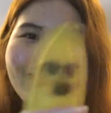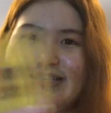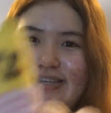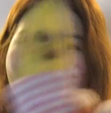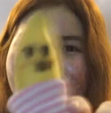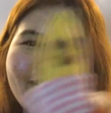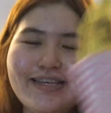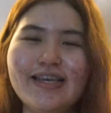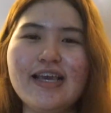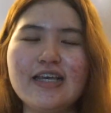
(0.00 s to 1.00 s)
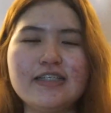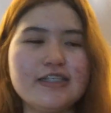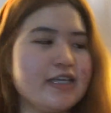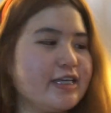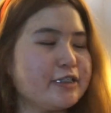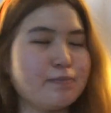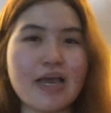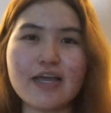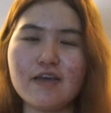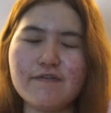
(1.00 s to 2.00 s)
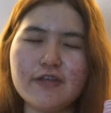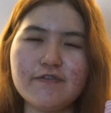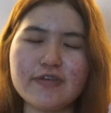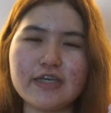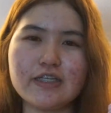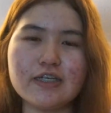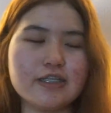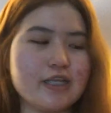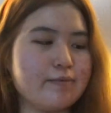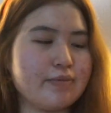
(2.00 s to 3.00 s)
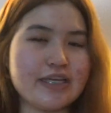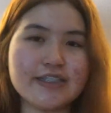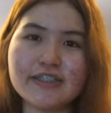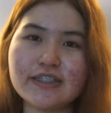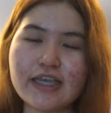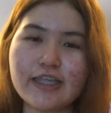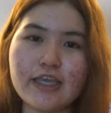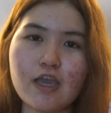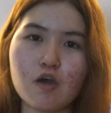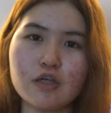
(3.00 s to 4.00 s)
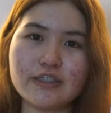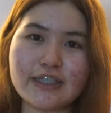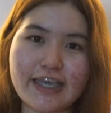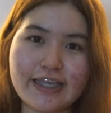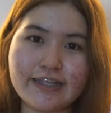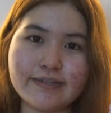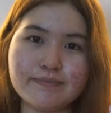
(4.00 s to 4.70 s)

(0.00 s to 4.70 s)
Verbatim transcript: yeah she is my lovely friend her name is Jenny or Jane